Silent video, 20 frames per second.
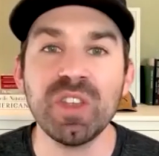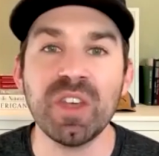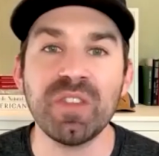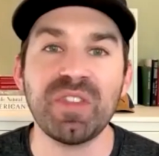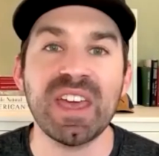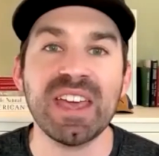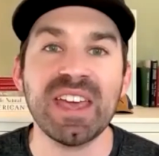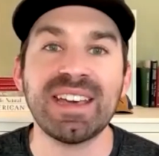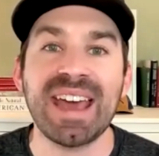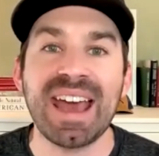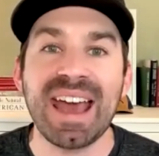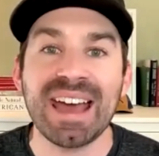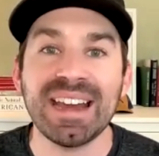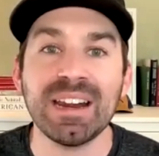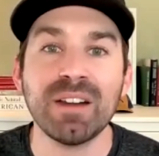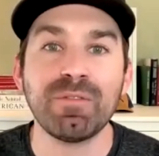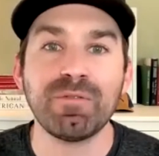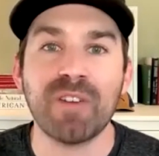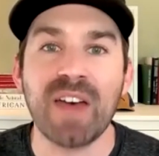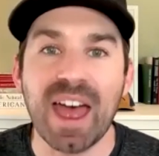that they can,
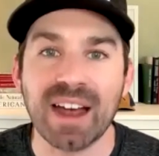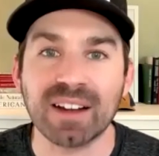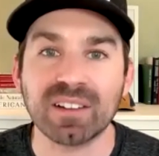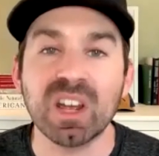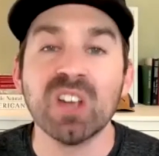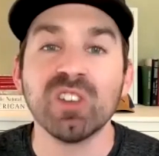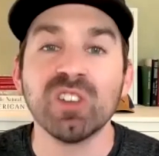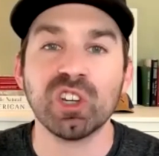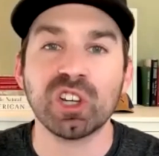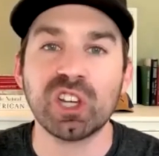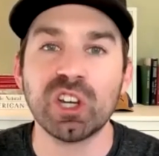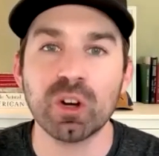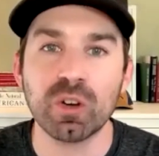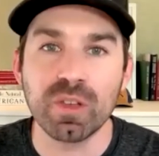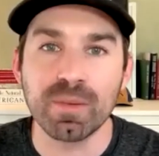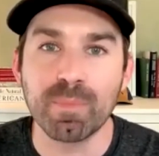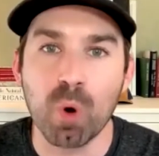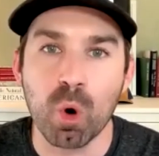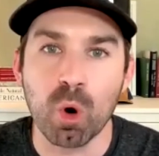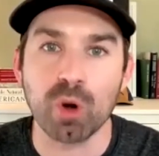in fact, secure
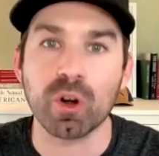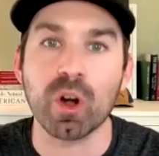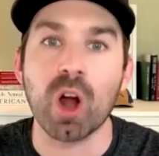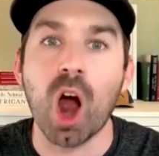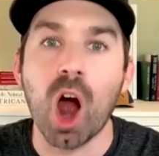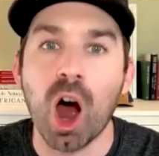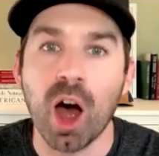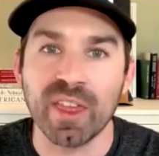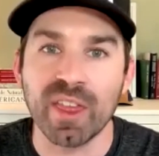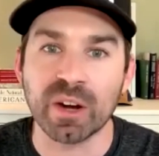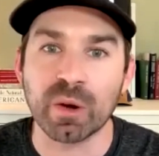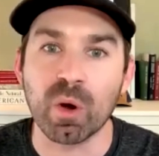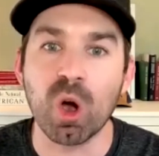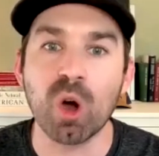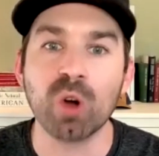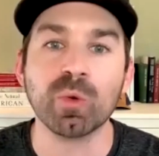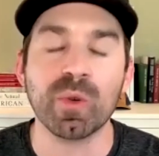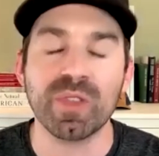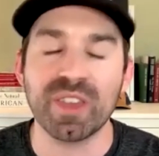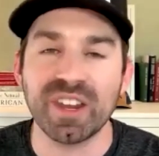the border on their
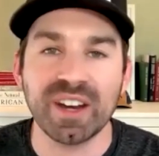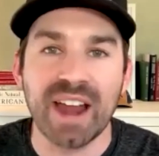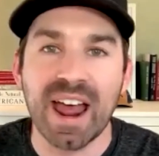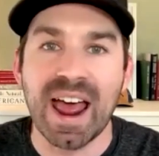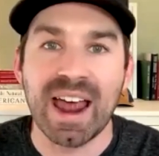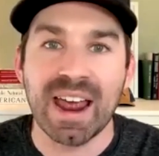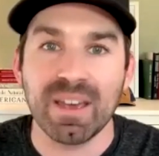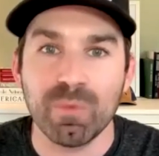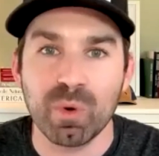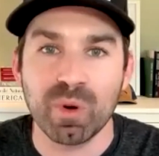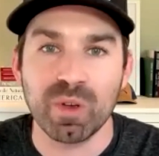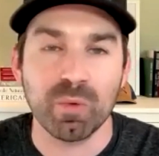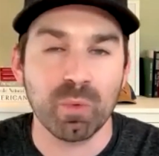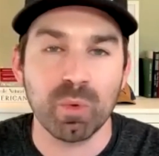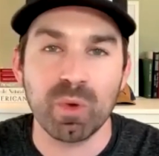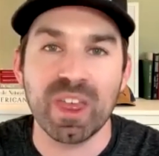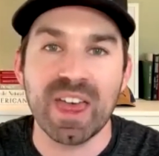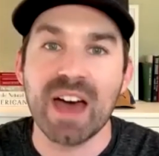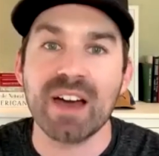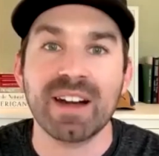own within,
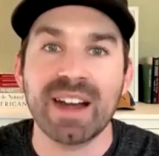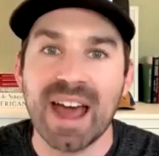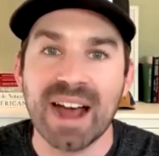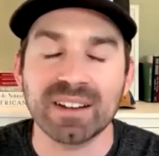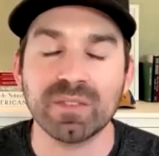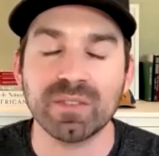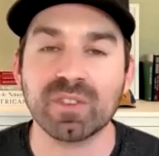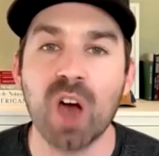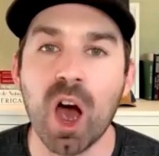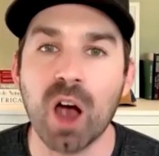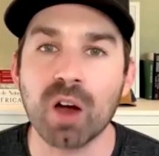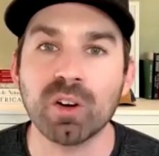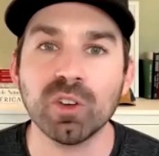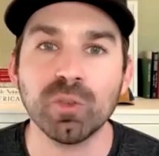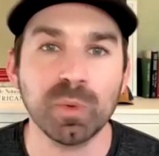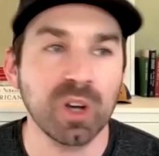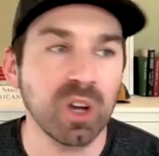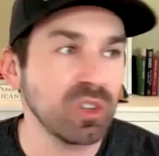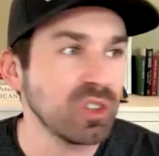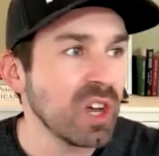without an act of Congress,
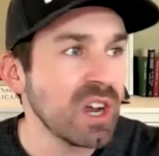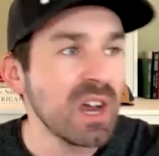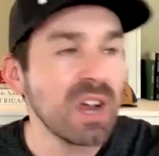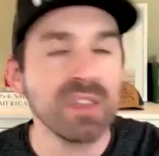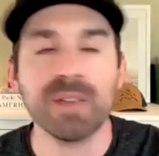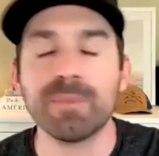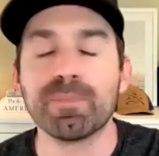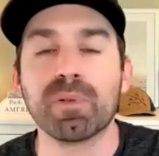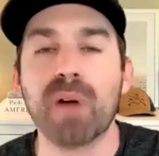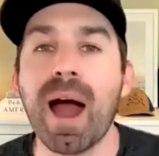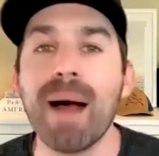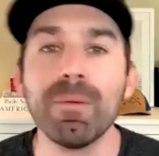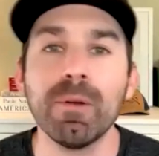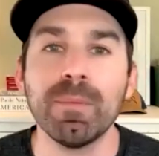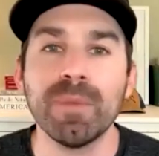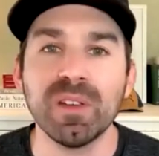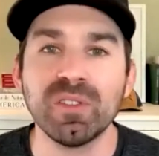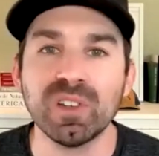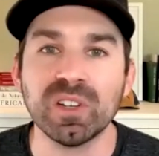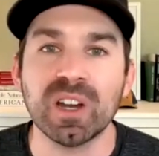because the
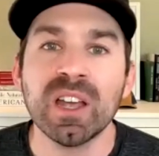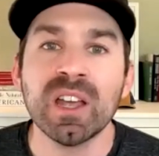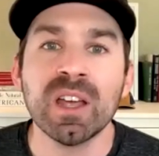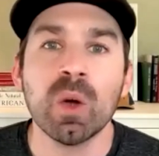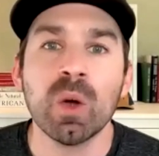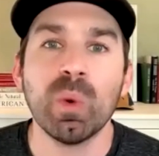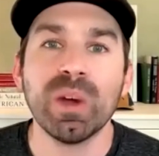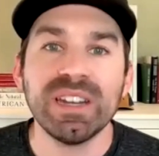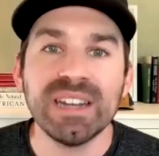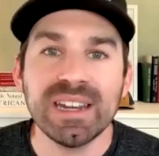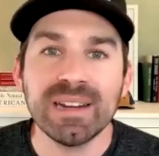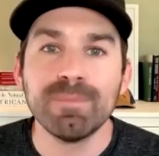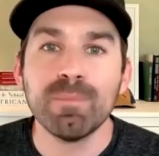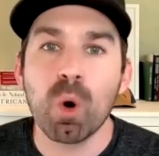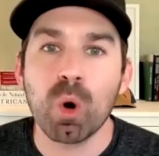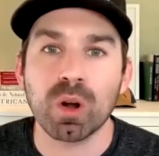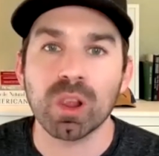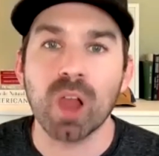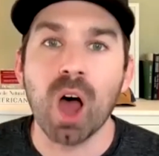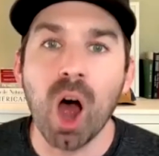problem isn't we need
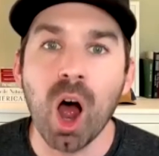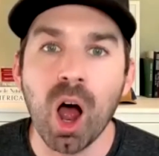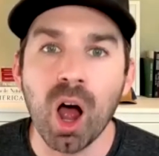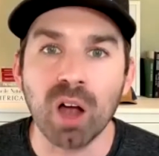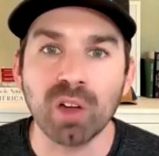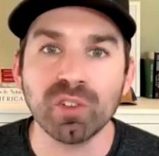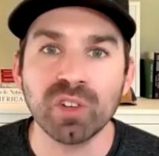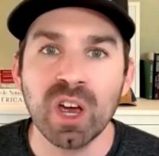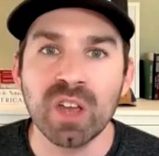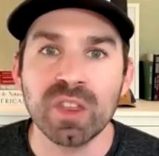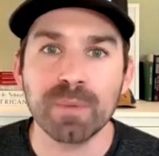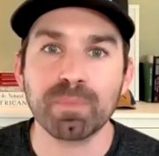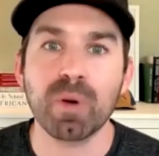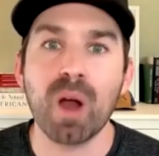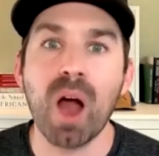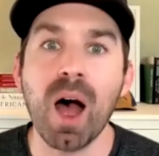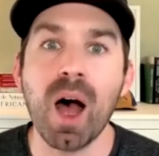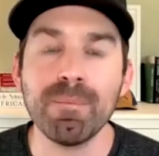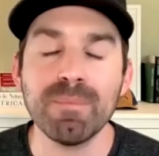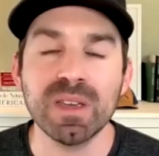more laws. The
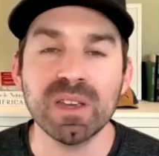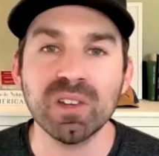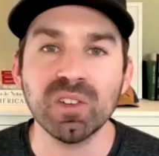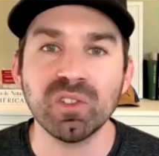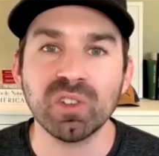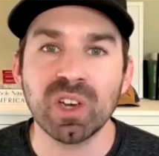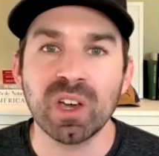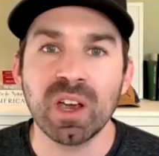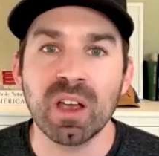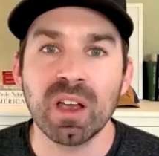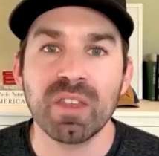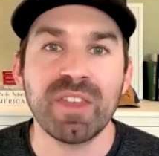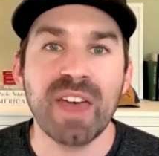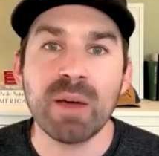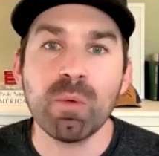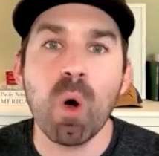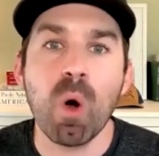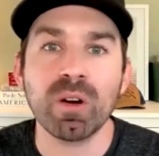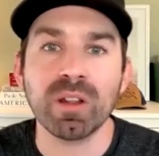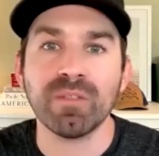problem is they
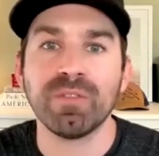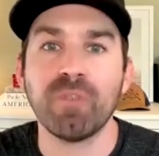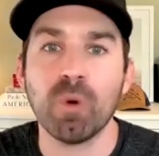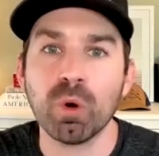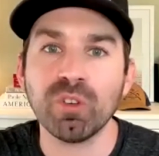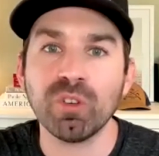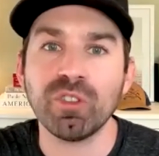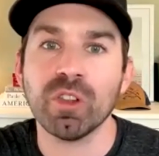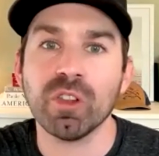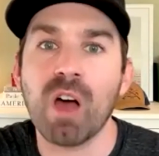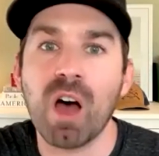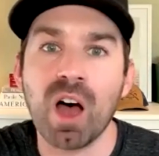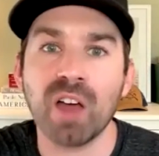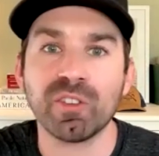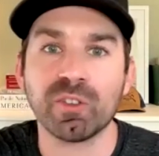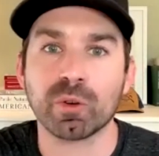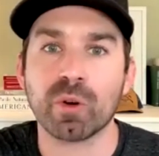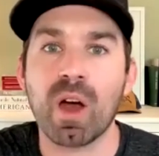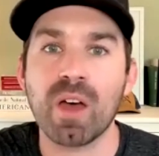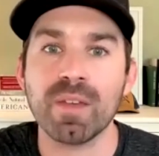won't enforce the laws
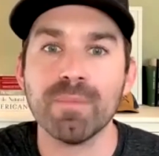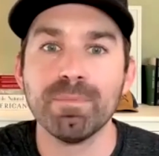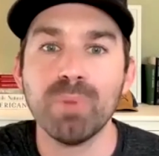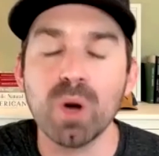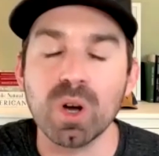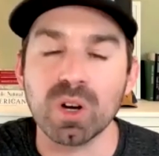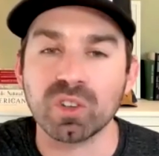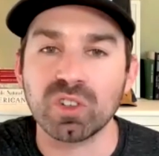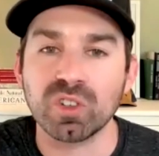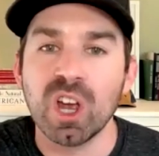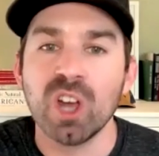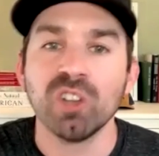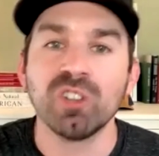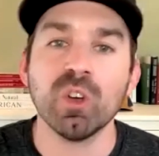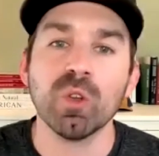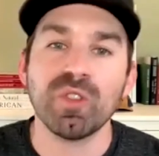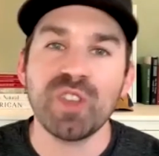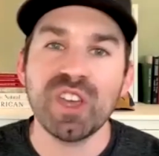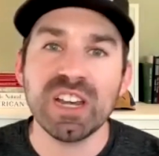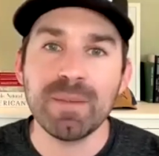that are on the books.
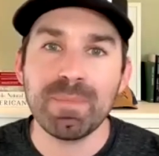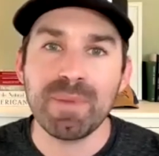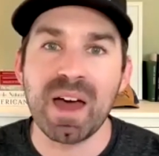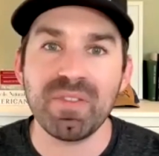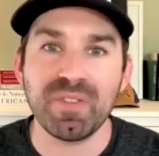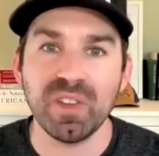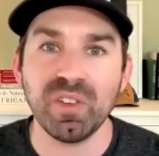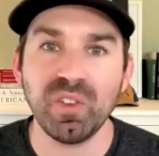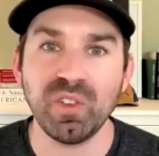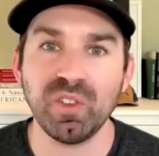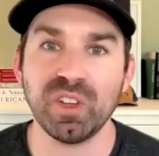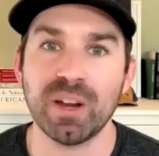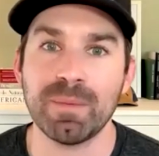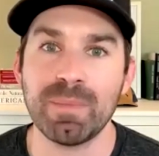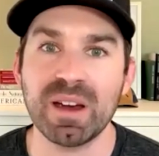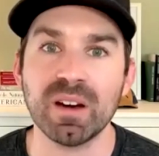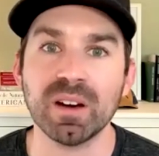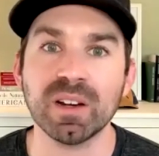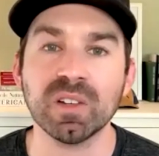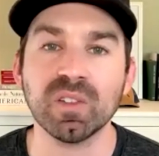So think about this as an
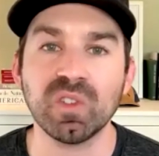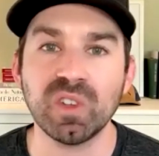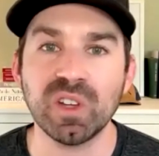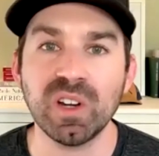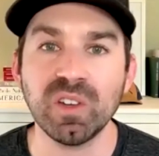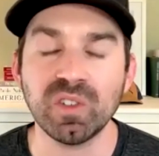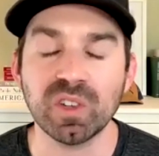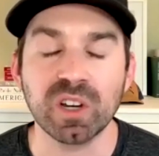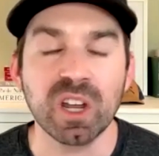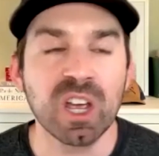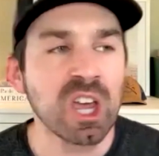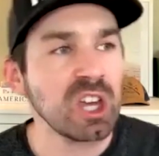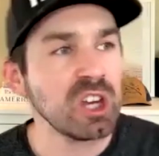American citizen.